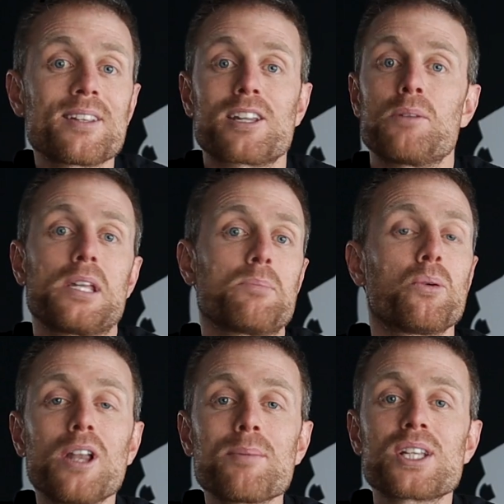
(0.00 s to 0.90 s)
It can be
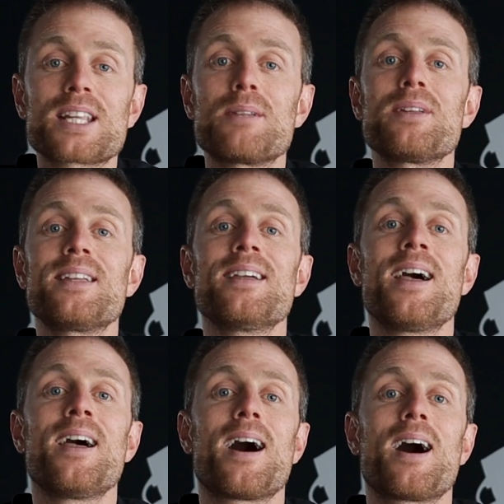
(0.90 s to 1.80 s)
pull-ups, it can be
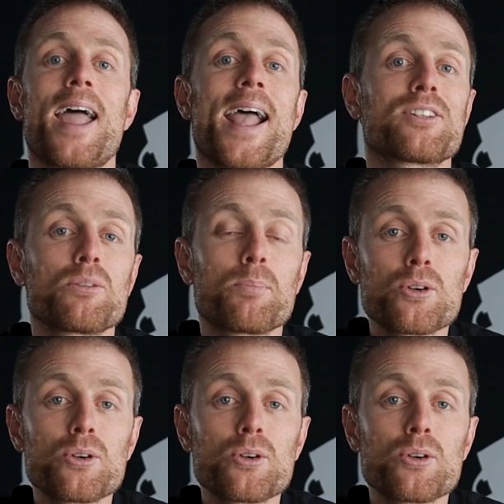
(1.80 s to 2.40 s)
handstand